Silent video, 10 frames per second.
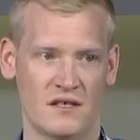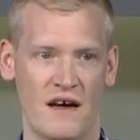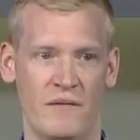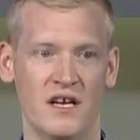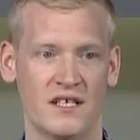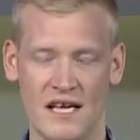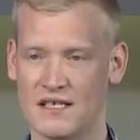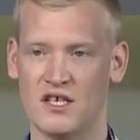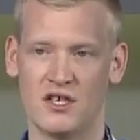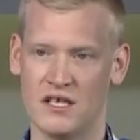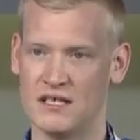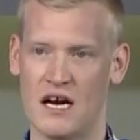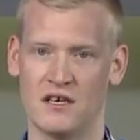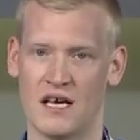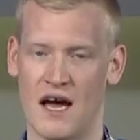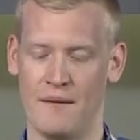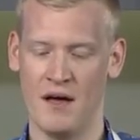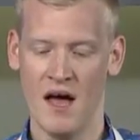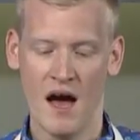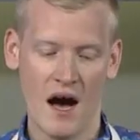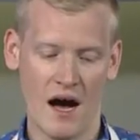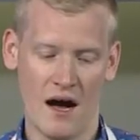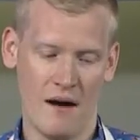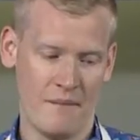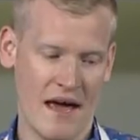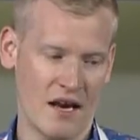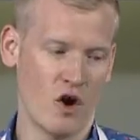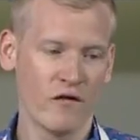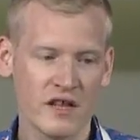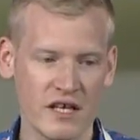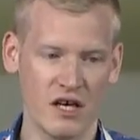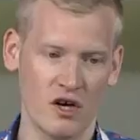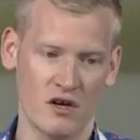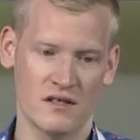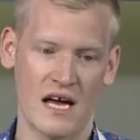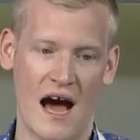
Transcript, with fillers: I've been in the test kitchen the entire time. And over the years,